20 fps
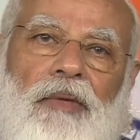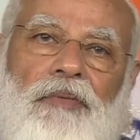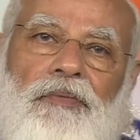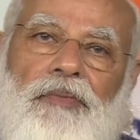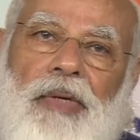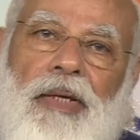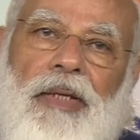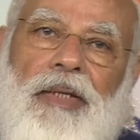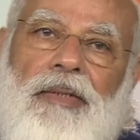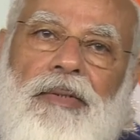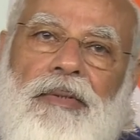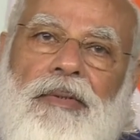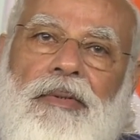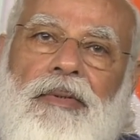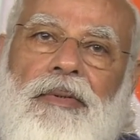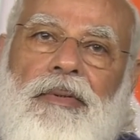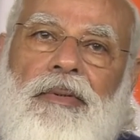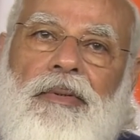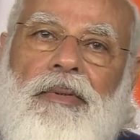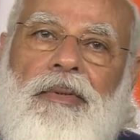
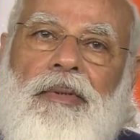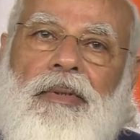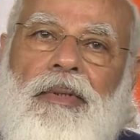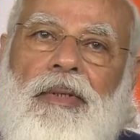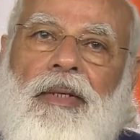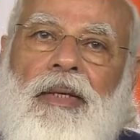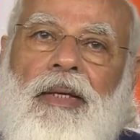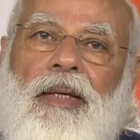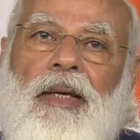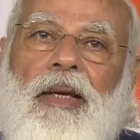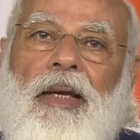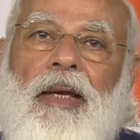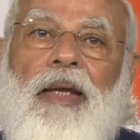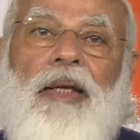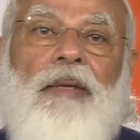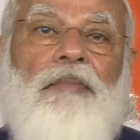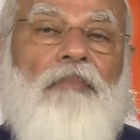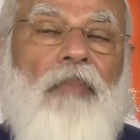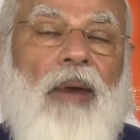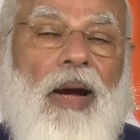Friends,
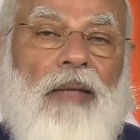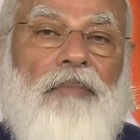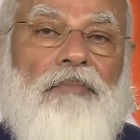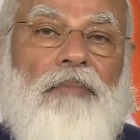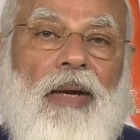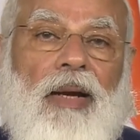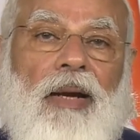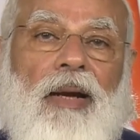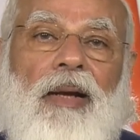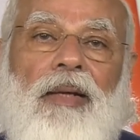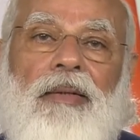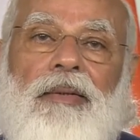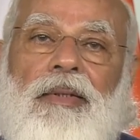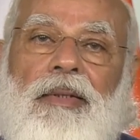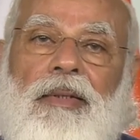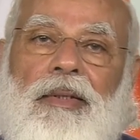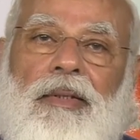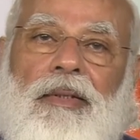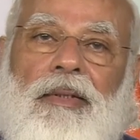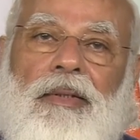in Mahatma
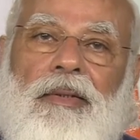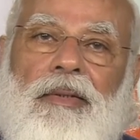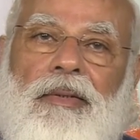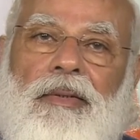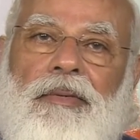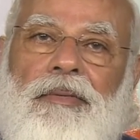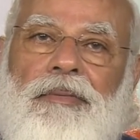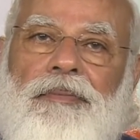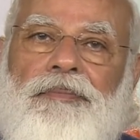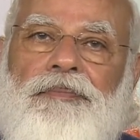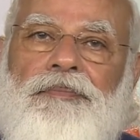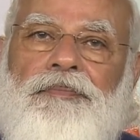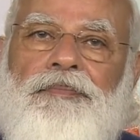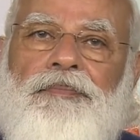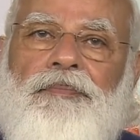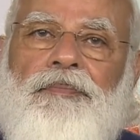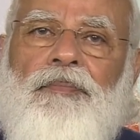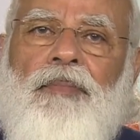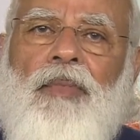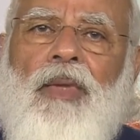Gandhi,
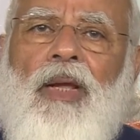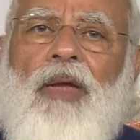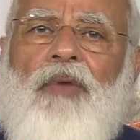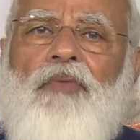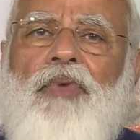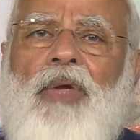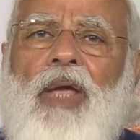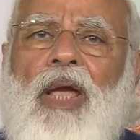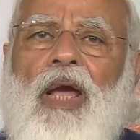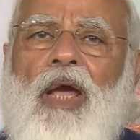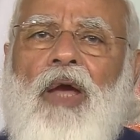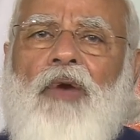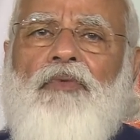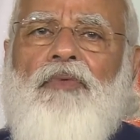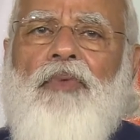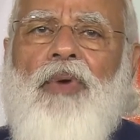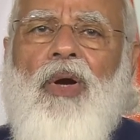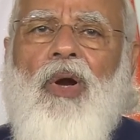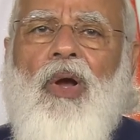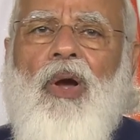we have
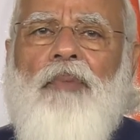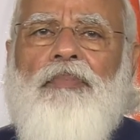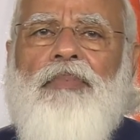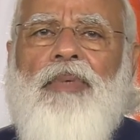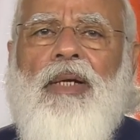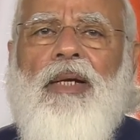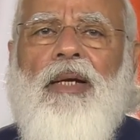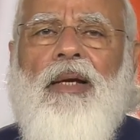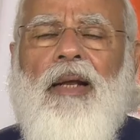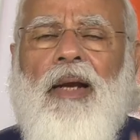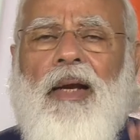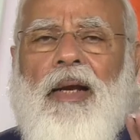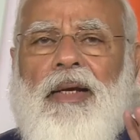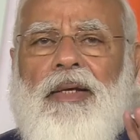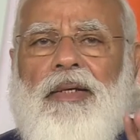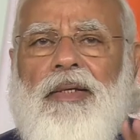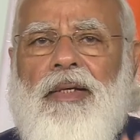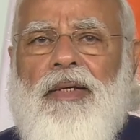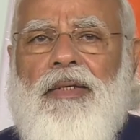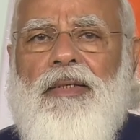one of the
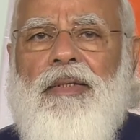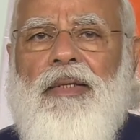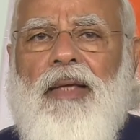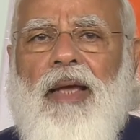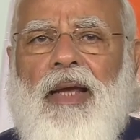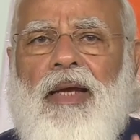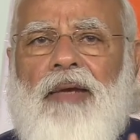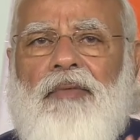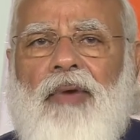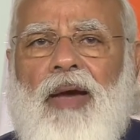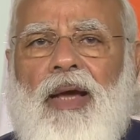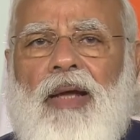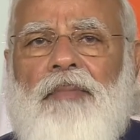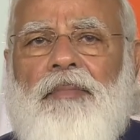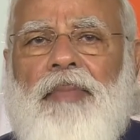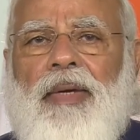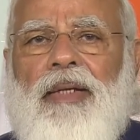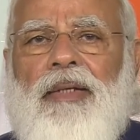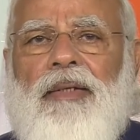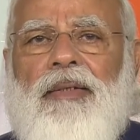greatest
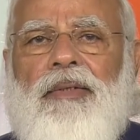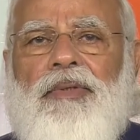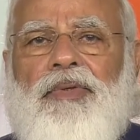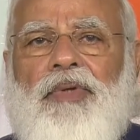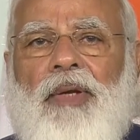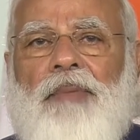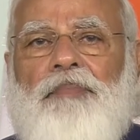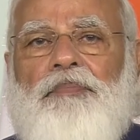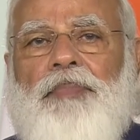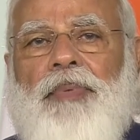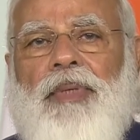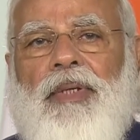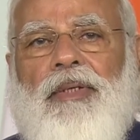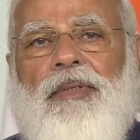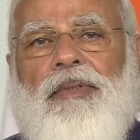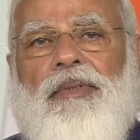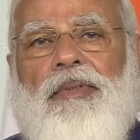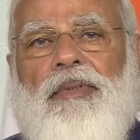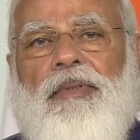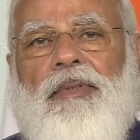environment
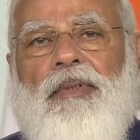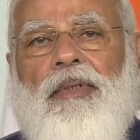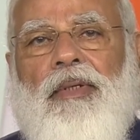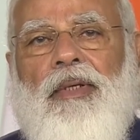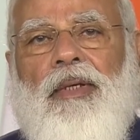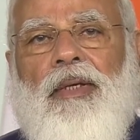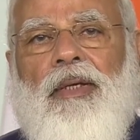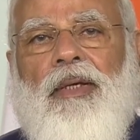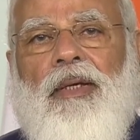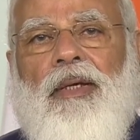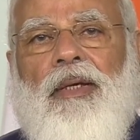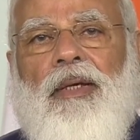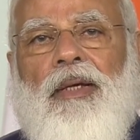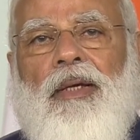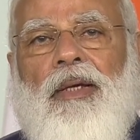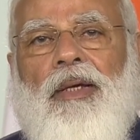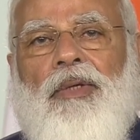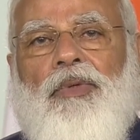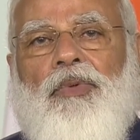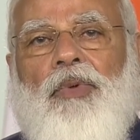champions
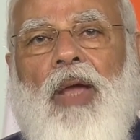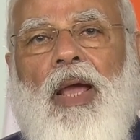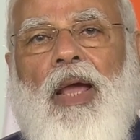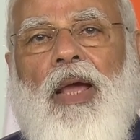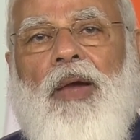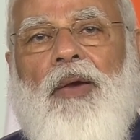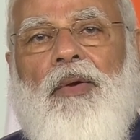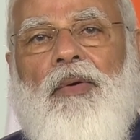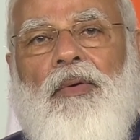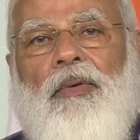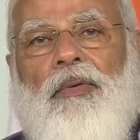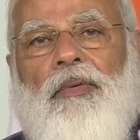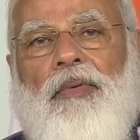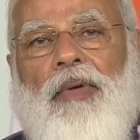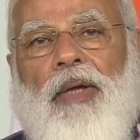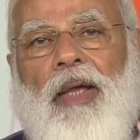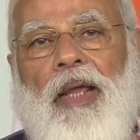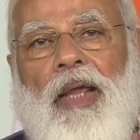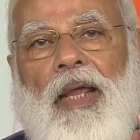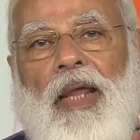to have
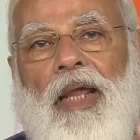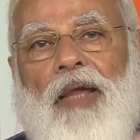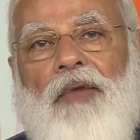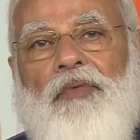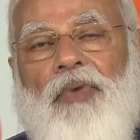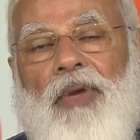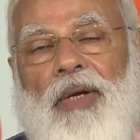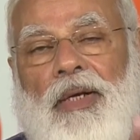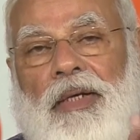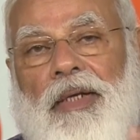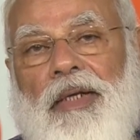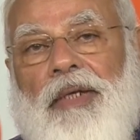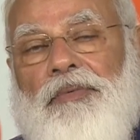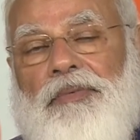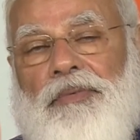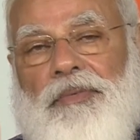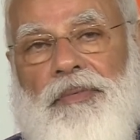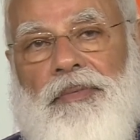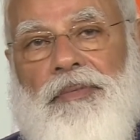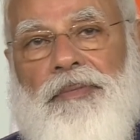ever
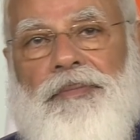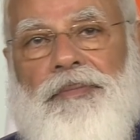lived.